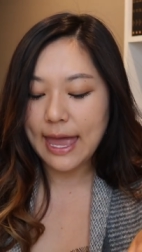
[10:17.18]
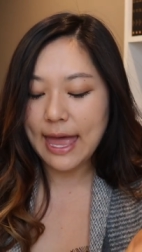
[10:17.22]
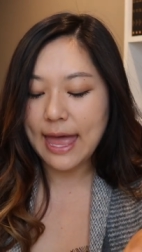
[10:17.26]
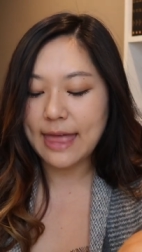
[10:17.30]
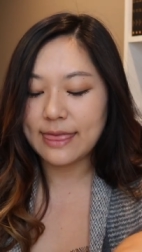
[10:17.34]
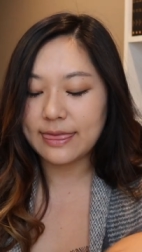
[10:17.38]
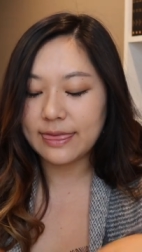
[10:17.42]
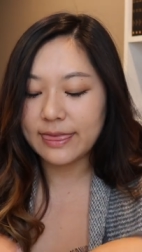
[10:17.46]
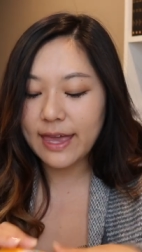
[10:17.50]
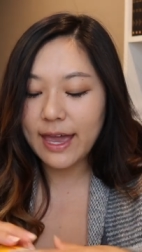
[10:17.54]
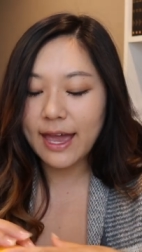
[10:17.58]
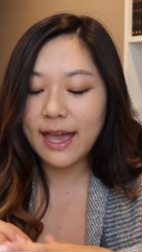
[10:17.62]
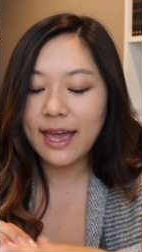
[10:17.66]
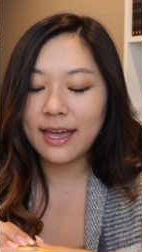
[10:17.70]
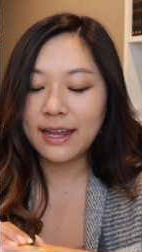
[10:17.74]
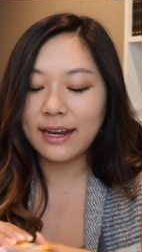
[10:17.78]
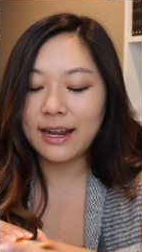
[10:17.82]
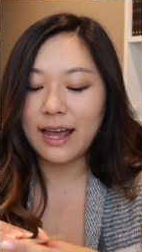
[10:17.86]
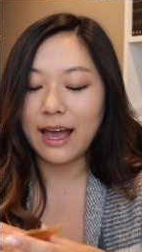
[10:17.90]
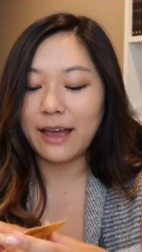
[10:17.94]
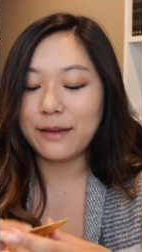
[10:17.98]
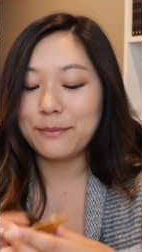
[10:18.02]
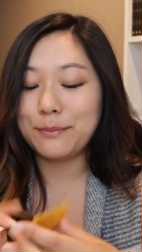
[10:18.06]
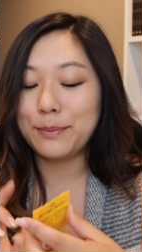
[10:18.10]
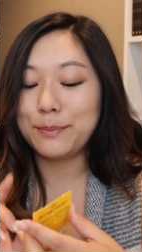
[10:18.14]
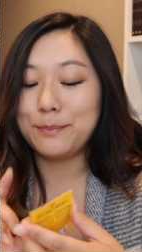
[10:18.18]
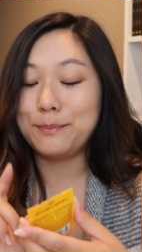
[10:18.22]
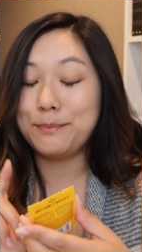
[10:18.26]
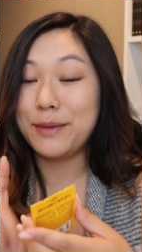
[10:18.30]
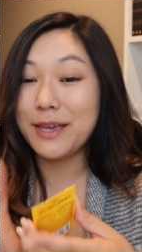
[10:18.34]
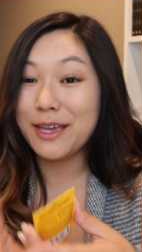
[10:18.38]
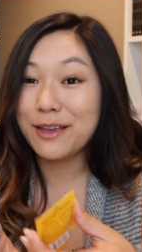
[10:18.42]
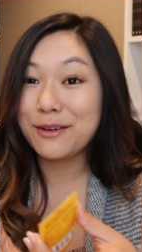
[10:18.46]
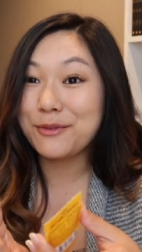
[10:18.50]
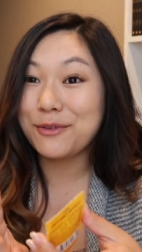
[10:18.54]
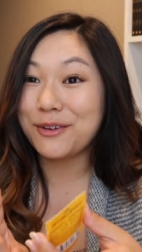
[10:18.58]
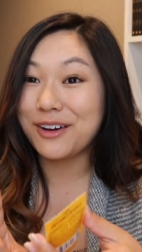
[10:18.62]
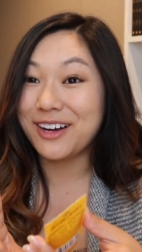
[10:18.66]
And then I've
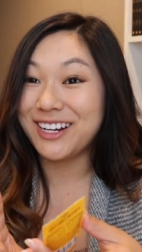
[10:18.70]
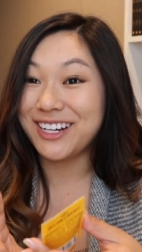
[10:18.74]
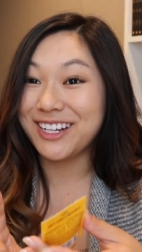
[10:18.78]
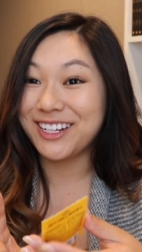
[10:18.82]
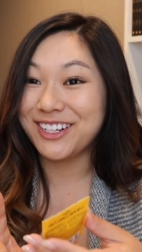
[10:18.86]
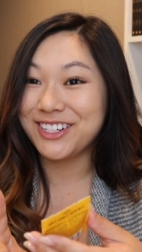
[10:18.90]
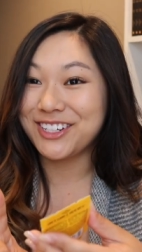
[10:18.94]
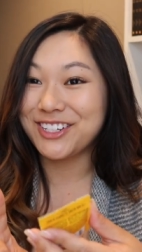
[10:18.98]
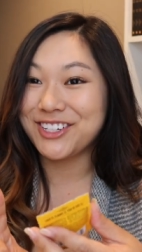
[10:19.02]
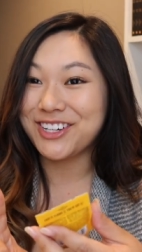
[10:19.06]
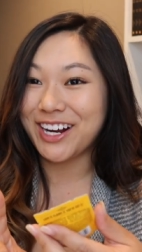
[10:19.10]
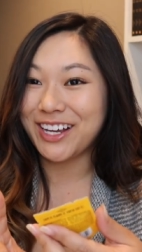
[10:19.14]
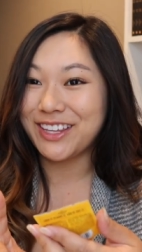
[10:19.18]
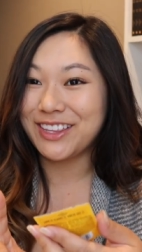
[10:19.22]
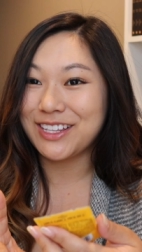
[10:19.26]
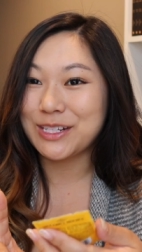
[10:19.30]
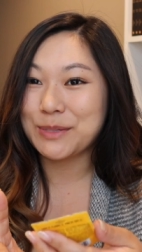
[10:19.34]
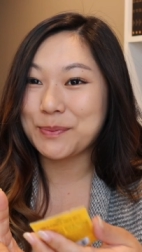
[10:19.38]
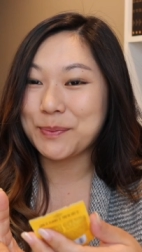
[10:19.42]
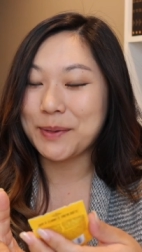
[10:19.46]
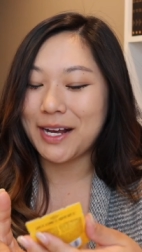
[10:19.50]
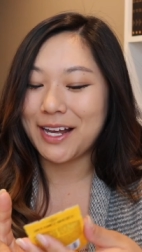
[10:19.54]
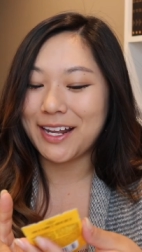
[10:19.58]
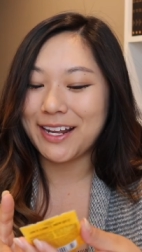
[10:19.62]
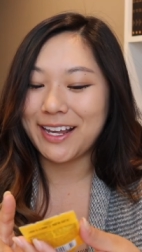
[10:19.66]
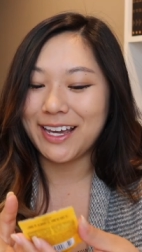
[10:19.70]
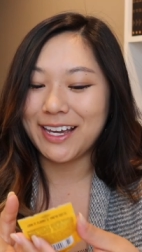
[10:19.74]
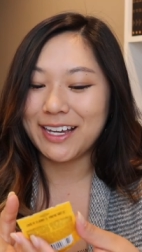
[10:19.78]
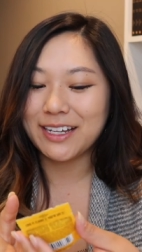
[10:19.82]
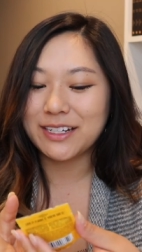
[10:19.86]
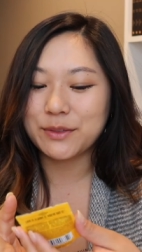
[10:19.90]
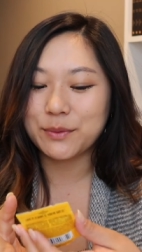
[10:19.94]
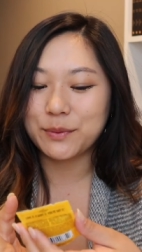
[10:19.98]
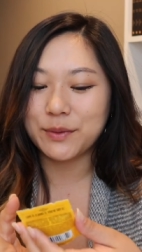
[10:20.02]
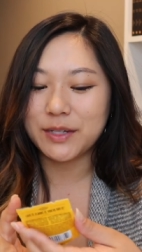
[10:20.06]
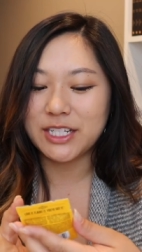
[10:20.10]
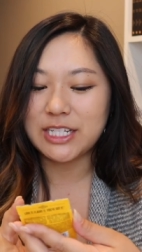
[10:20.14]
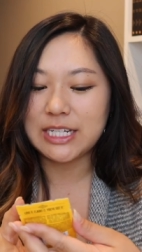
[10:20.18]
been wanting to try this
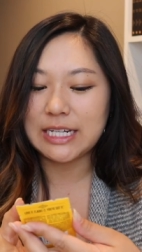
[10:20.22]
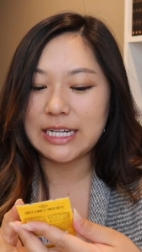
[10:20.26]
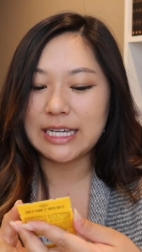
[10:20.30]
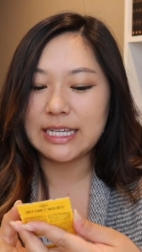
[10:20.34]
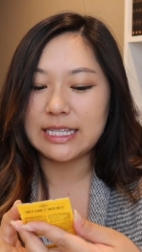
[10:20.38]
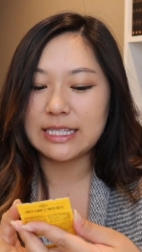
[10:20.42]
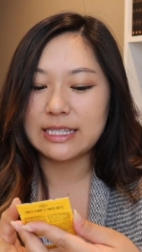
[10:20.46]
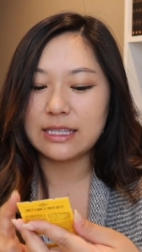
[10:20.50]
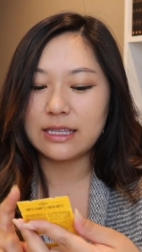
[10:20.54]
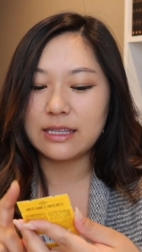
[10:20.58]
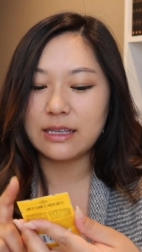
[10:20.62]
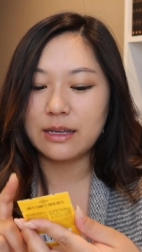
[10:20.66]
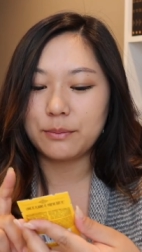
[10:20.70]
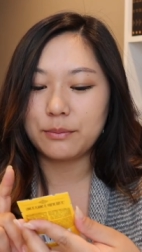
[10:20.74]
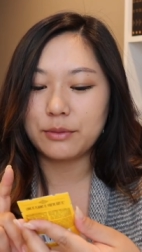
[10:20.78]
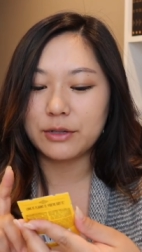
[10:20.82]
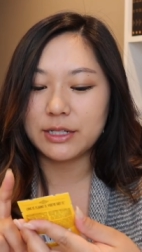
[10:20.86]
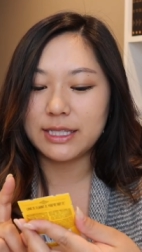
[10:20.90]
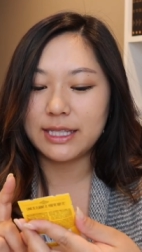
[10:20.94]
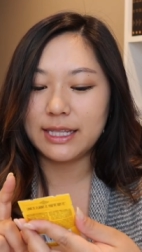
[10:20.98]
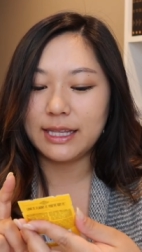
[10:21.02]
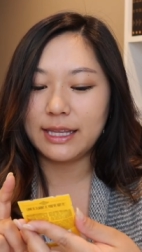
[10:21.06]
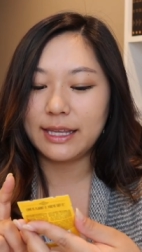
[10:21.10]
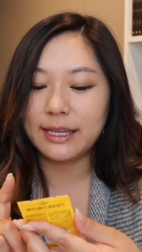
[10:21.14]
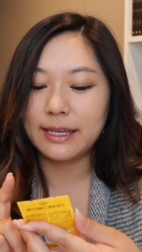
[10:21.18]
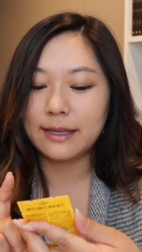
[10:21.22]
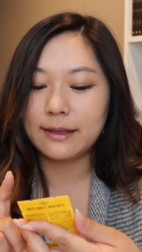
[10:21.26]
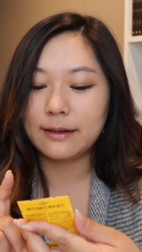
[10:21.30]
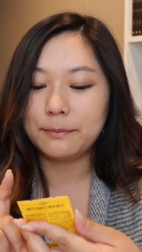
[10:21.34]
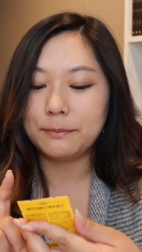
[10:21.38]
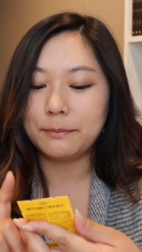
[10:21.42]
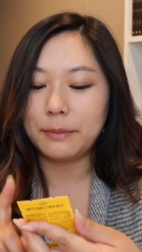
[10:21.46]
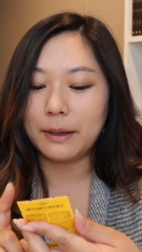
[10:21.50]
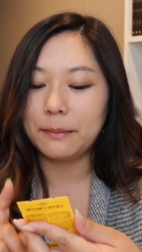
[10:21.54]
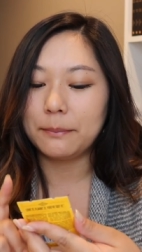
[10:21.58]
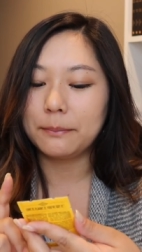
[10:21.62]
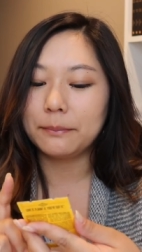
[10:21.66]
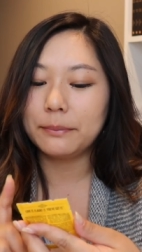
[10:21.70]
product, which is the
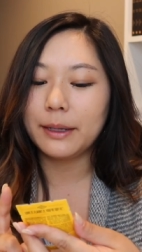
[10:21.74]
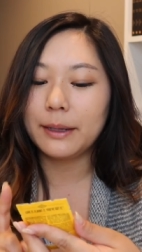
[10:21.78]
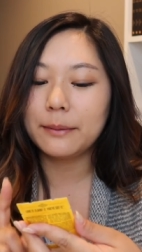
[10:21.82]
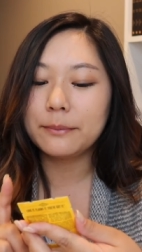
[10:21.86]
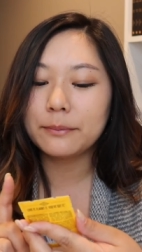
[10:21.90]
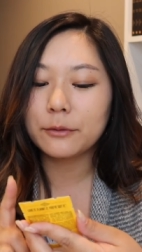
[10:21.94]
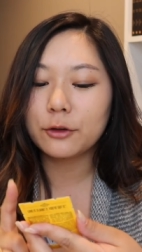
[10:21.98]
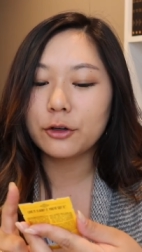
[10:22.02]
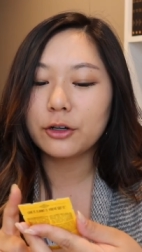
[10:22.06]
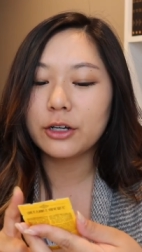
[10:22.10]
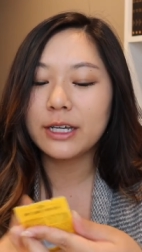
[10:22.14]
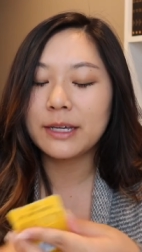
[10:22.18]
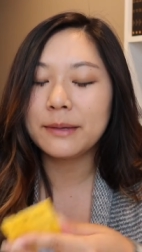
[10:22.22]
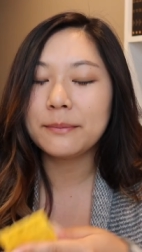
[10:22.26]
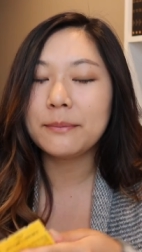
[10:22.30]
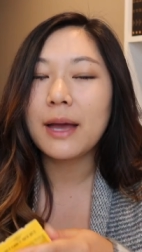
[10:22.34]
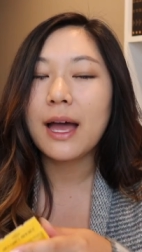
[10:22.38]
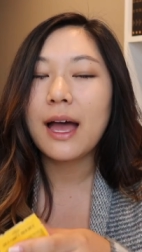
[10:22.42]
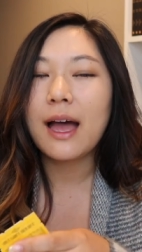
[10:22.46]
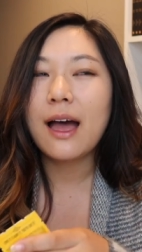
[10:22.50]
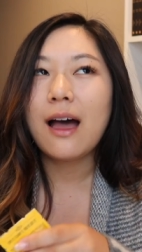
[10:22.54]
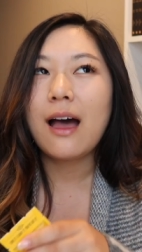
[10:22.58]
Brazilian Bum Bum Cream.